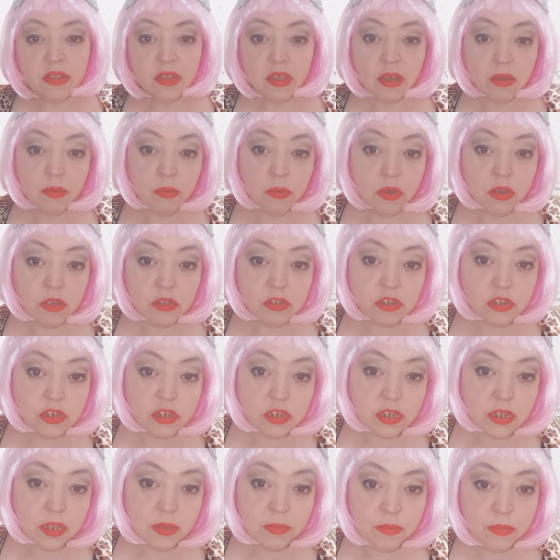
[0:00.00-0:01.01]
I
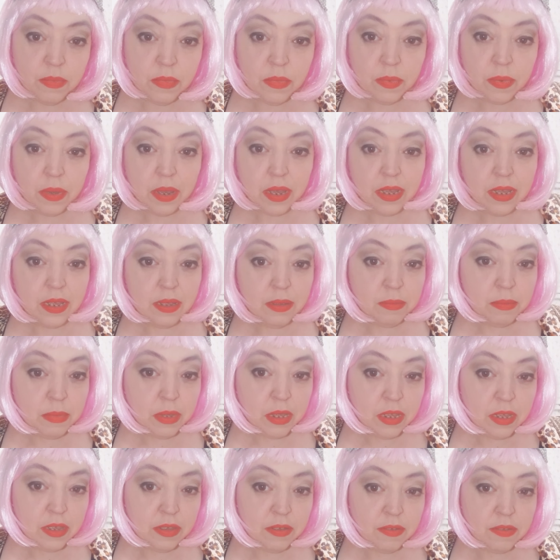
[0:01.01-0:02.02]
watched him way he
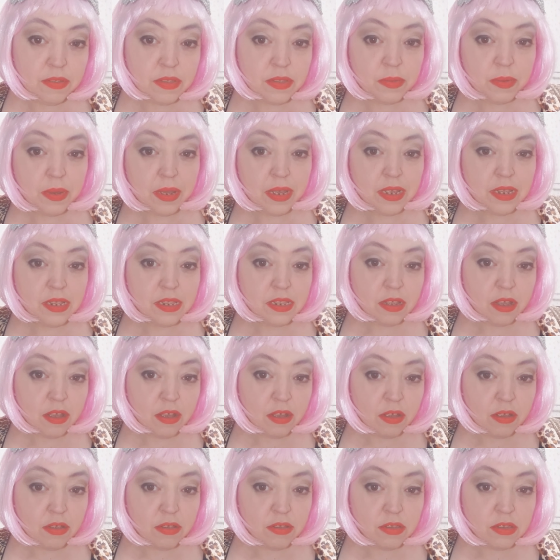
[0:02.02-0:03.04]
moved, the way he
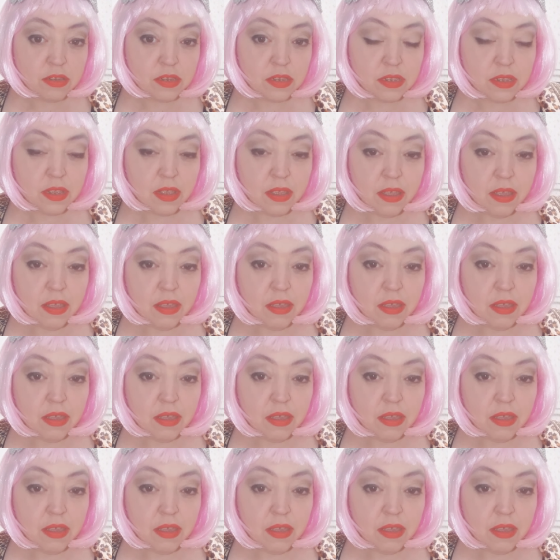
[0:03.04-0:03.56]
danced.